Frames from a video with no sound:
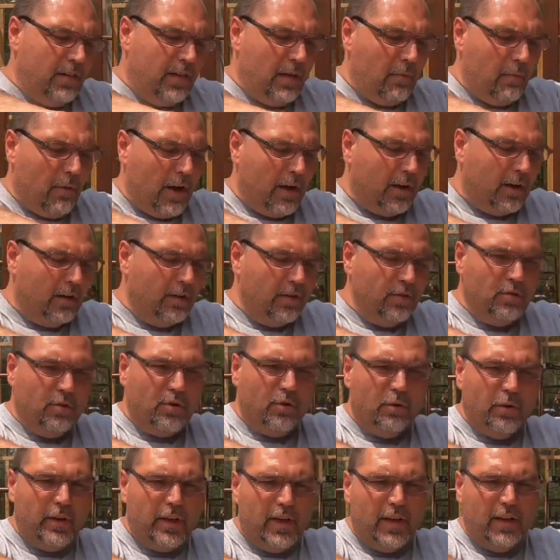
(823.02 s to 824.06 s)
a new
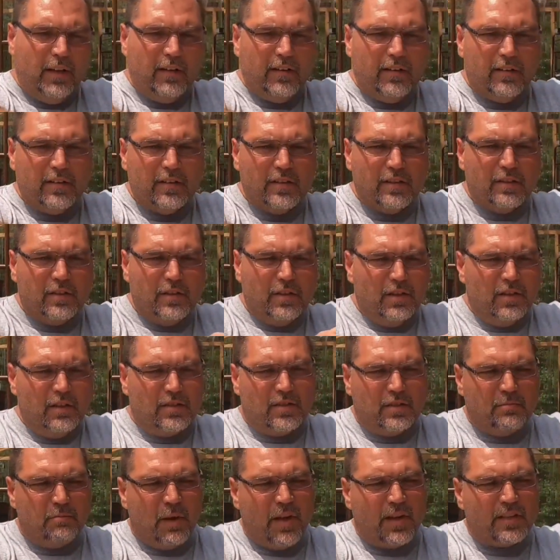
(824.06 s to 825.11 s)
queen.
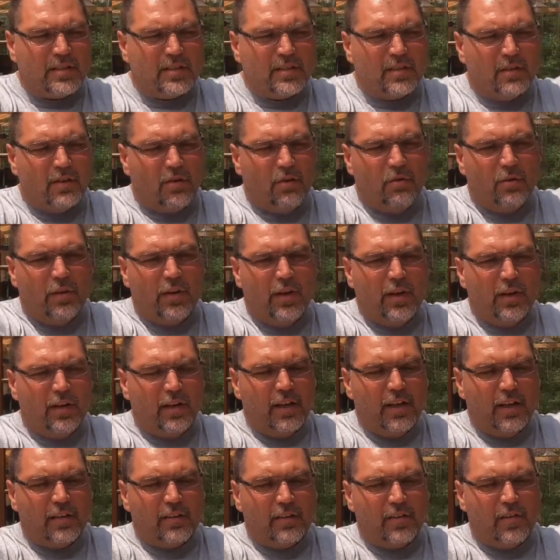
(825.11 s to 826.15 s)
It's best to go in and
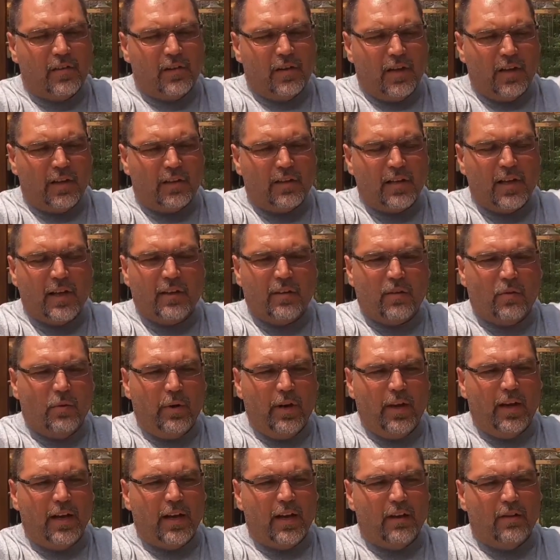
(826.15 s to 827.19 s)
get that
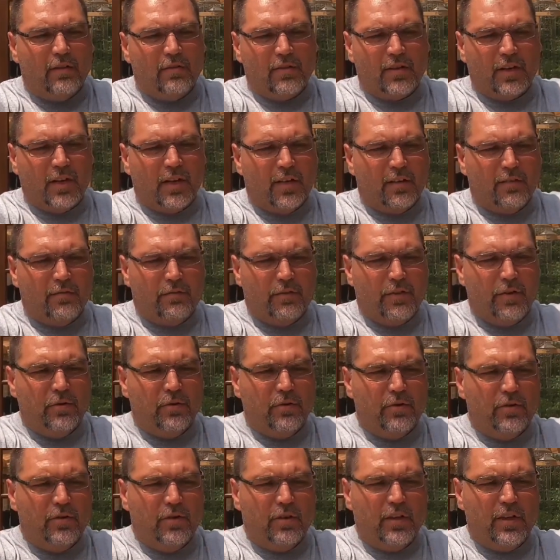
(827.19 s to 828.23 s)
queen out, take a few
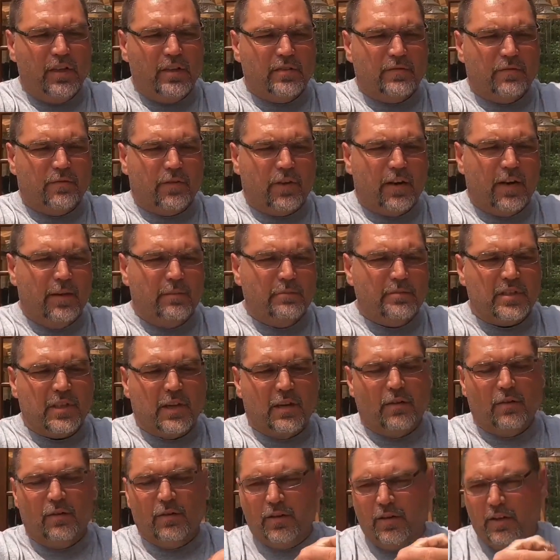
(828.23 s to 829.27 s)
of these frames
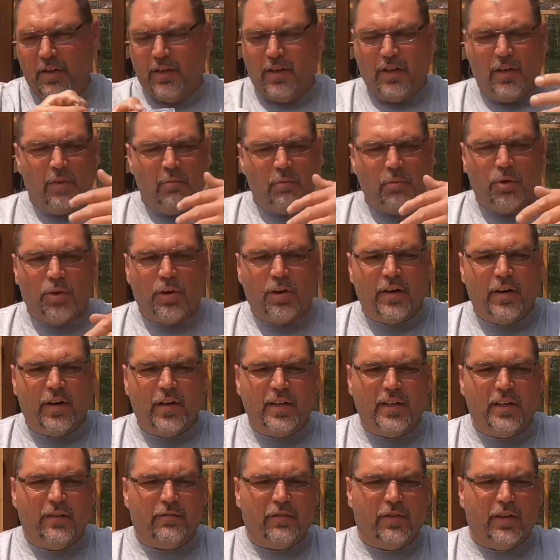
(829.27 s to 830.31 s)
out, put her in
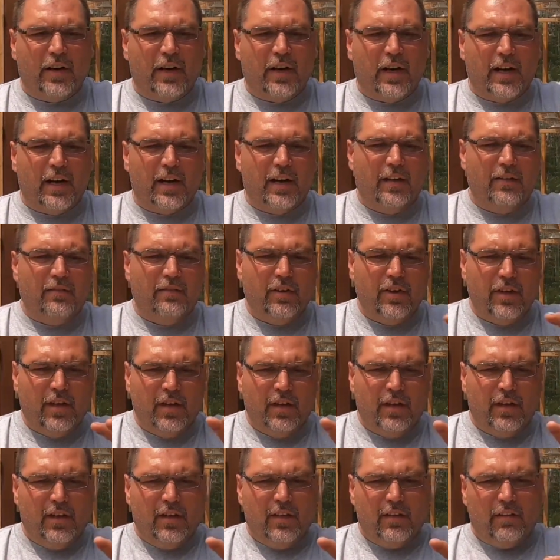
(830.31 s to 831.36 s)
a different hive,
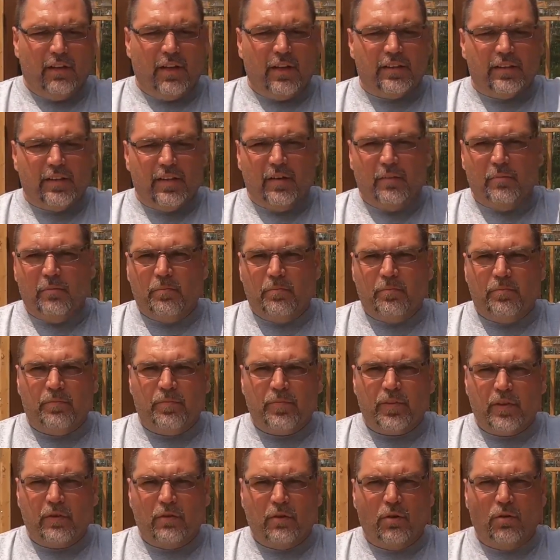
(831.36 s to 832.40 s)
let
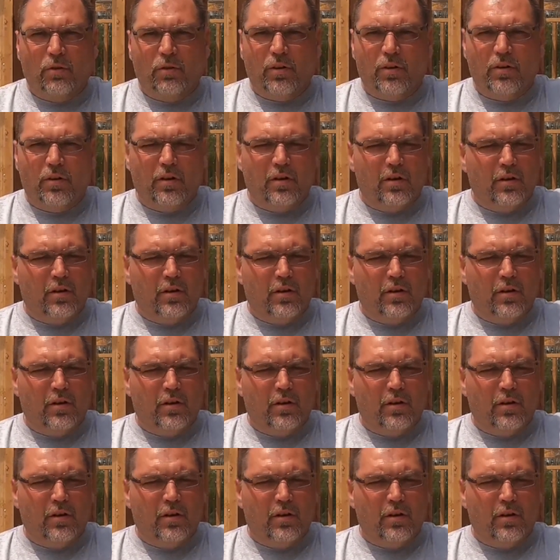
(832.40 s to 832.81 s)
them grow their,